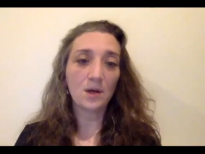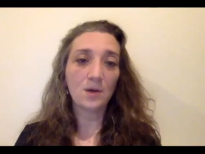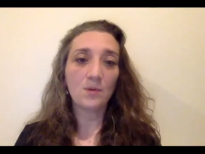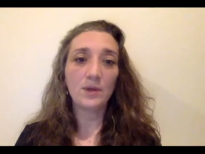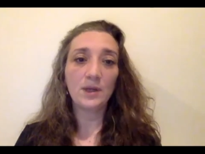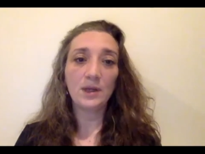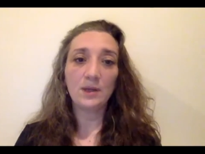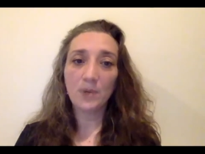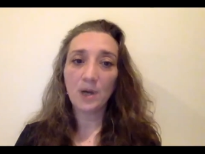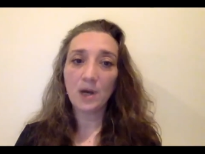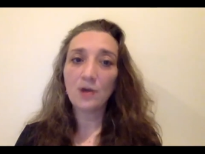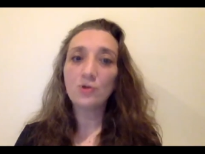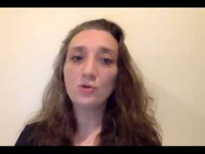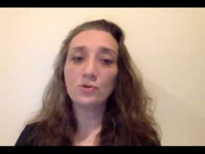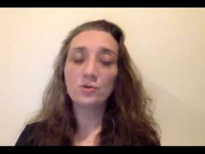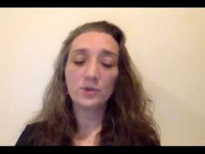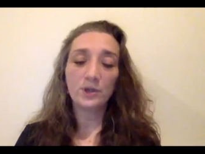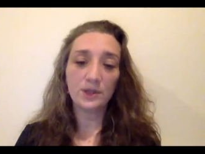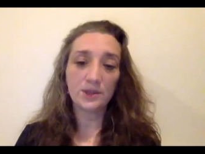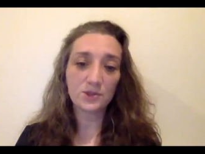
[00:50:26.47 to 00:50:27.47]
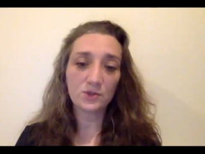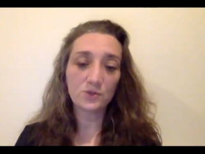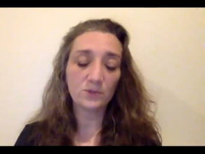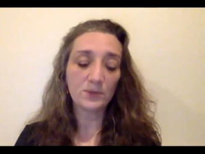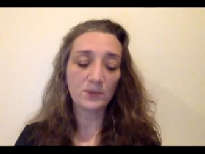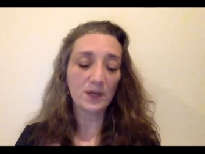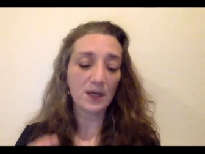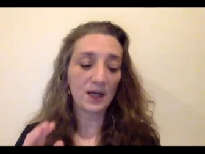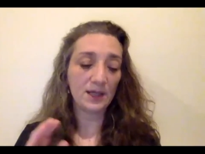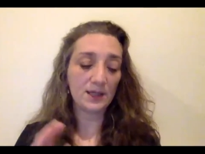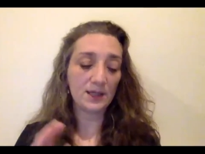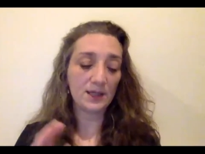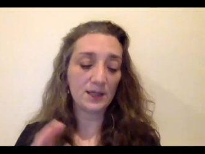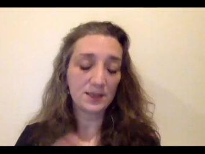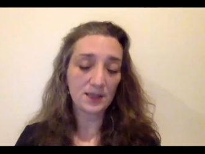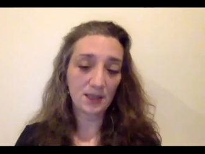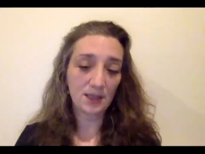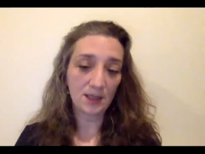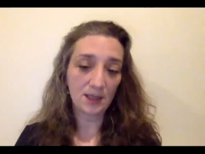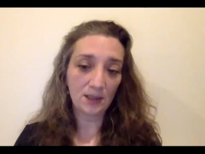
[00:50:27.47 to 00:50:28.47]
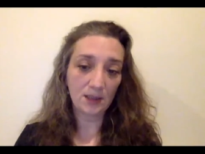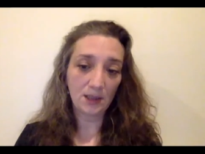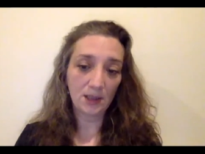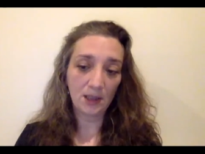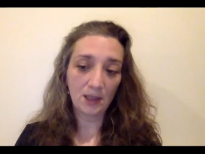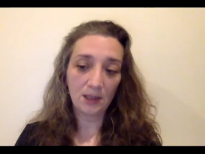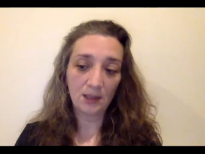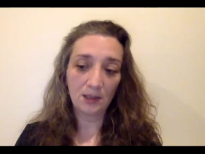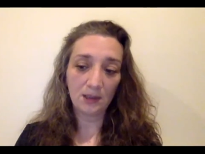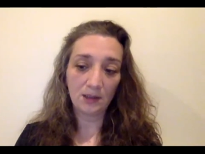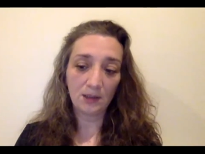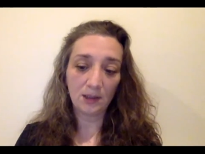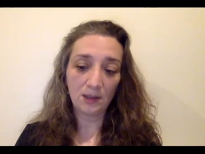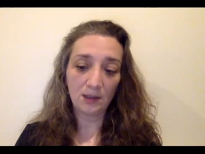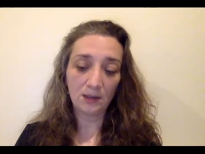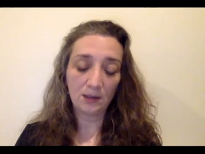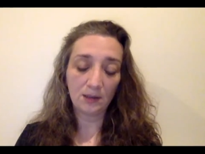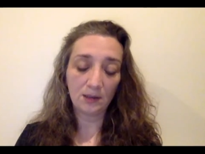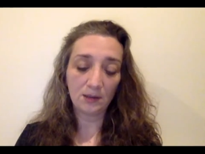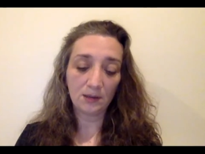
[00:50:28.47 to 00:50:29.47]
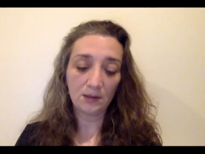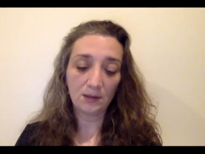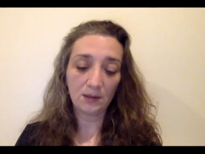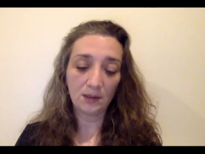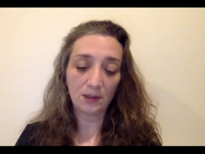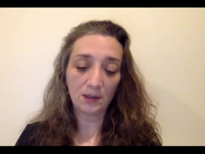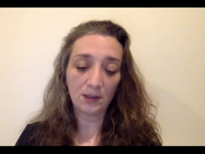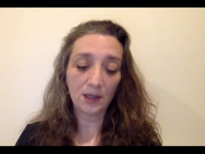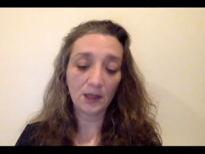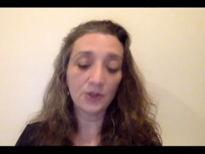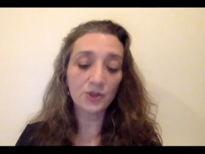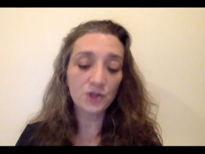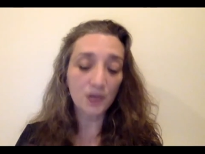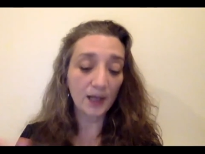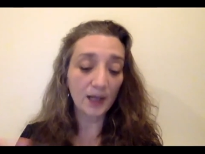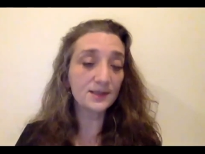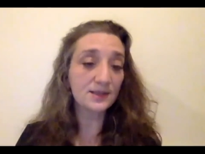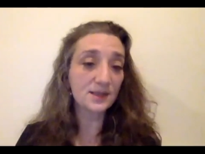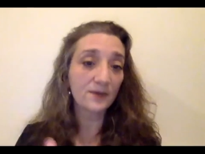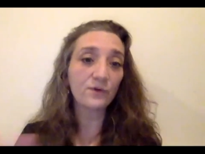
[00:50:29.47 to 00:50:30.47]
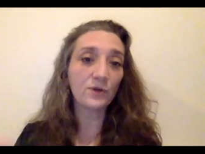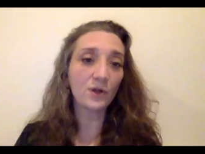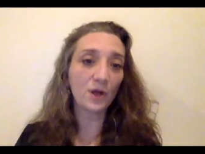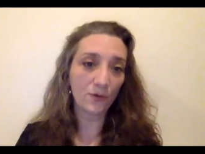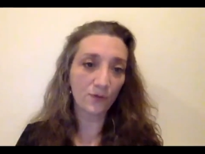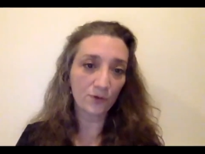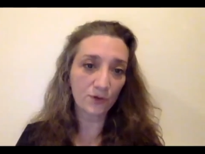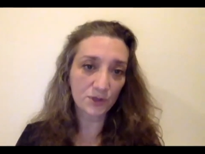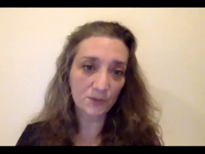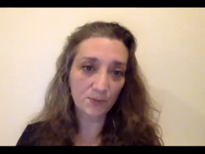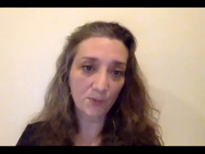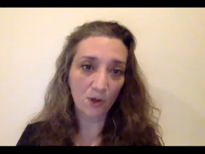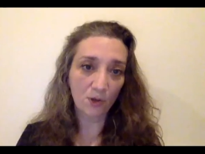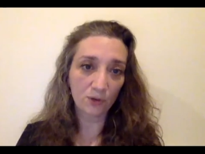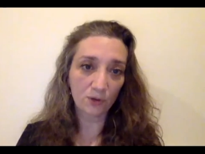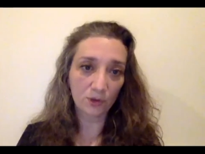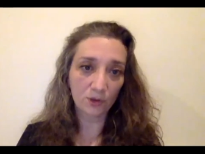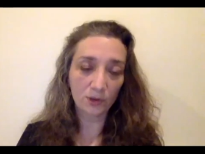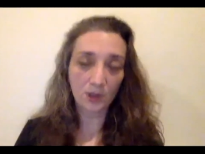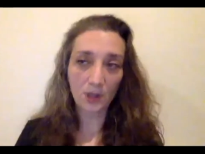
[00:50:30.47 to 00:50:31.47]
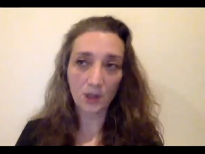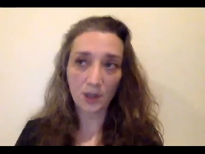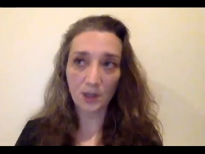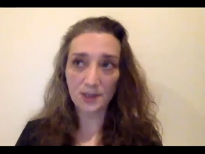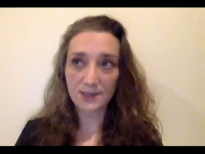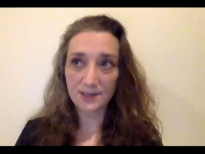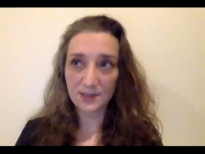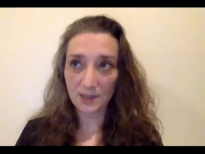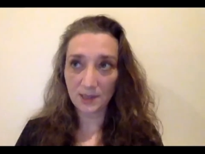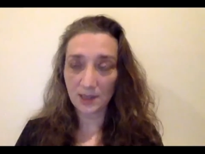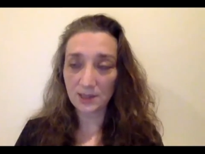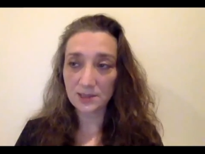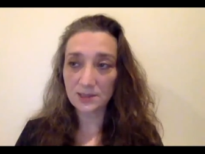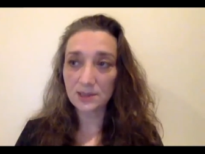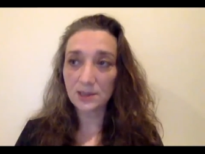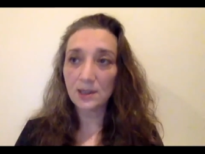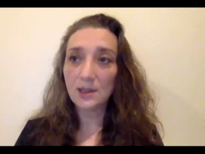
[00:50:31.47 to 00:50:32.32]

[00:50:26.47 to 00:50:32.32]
in Baku, in Sumgait, and, and, and in Ganja and several other smaller uh, cities,